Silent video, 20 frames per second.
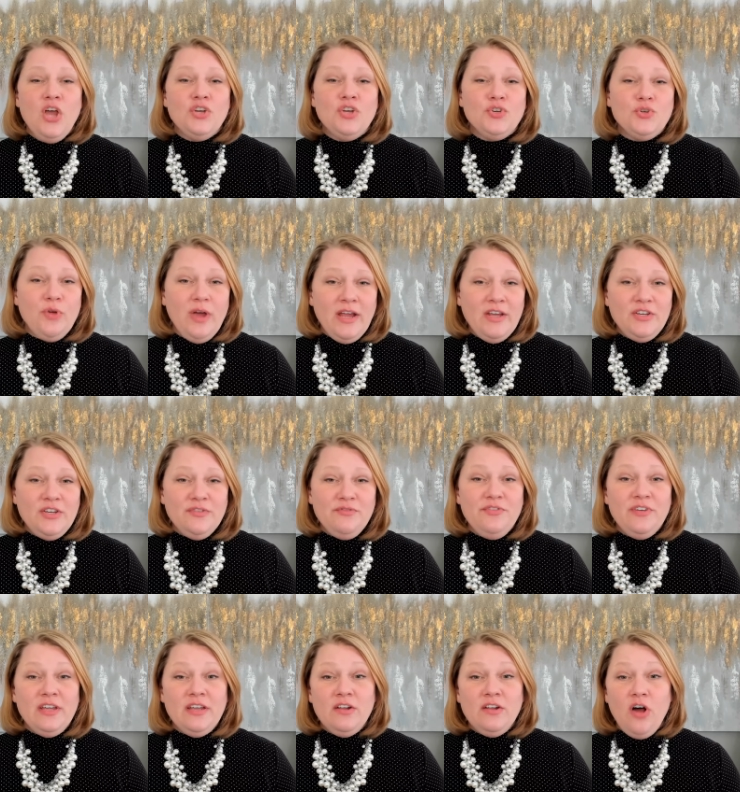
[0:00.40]
Trying to
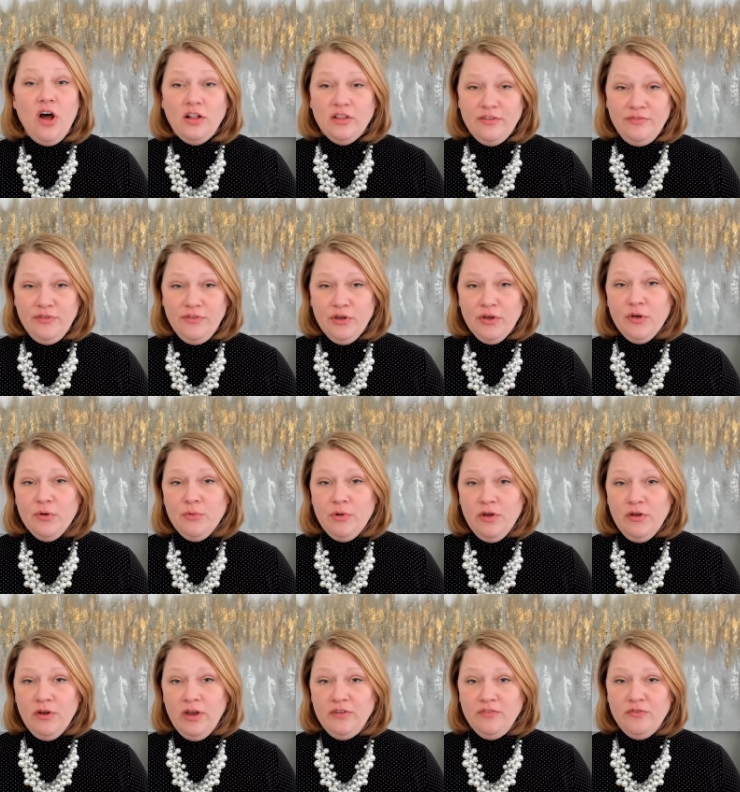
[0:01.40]
fit all of your
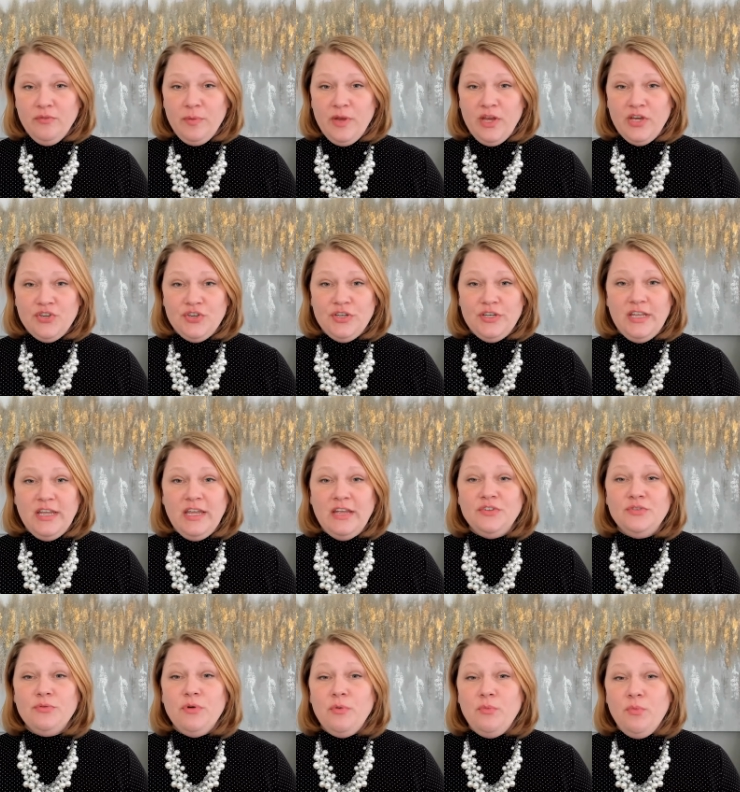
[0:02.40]
career information
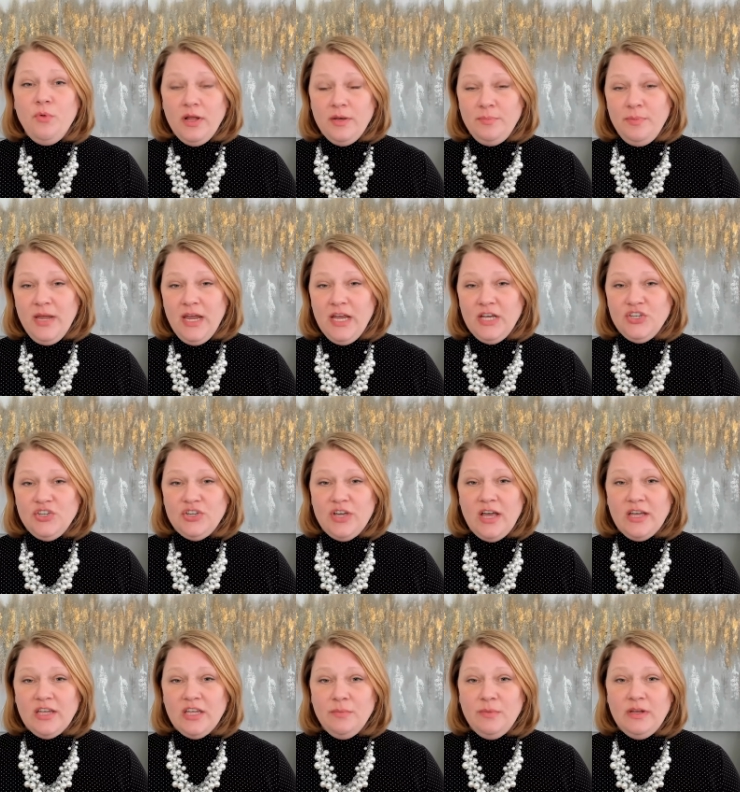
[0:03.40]
into a one page
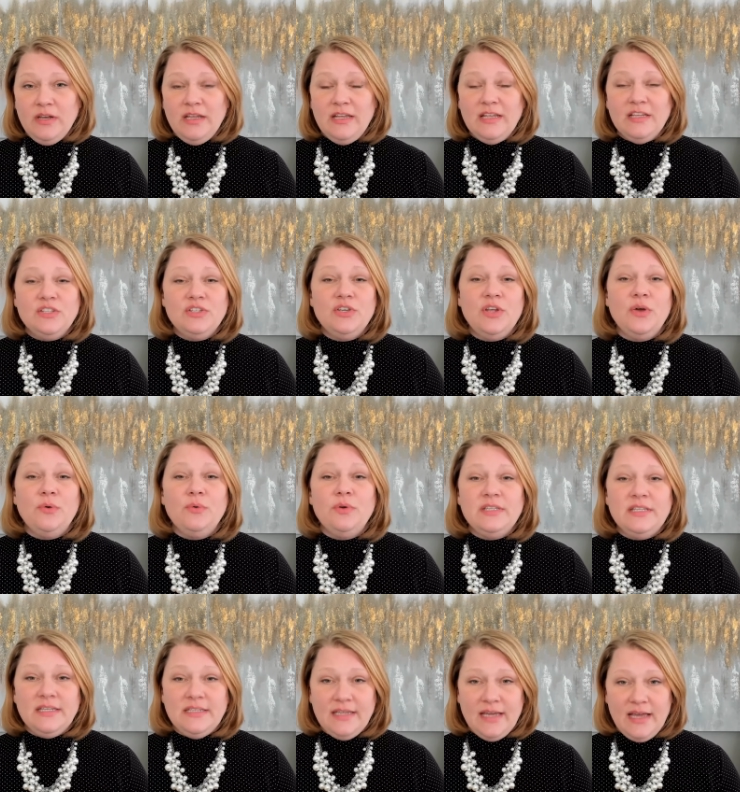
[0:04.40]
document is no
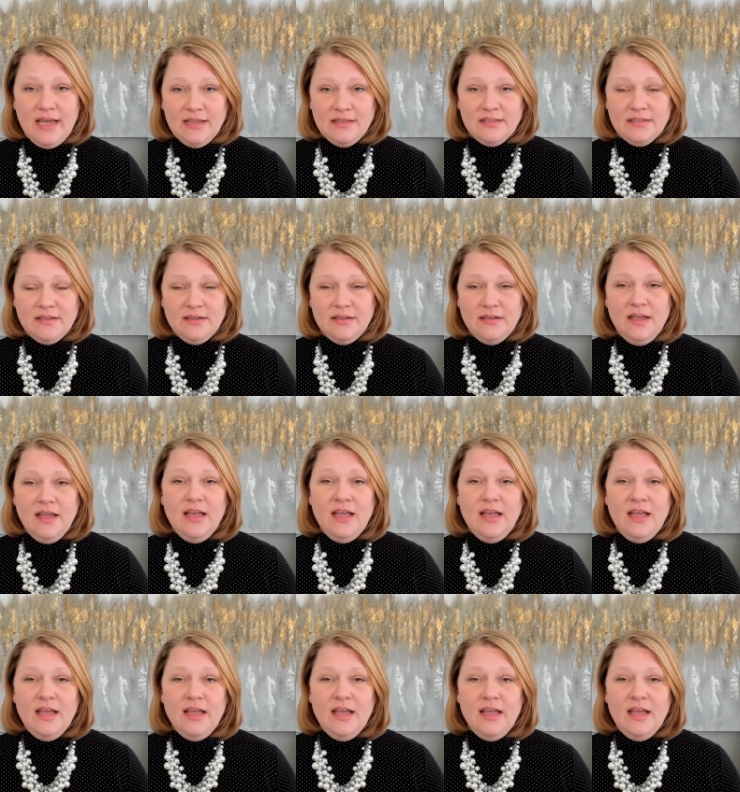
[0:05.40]
easy task.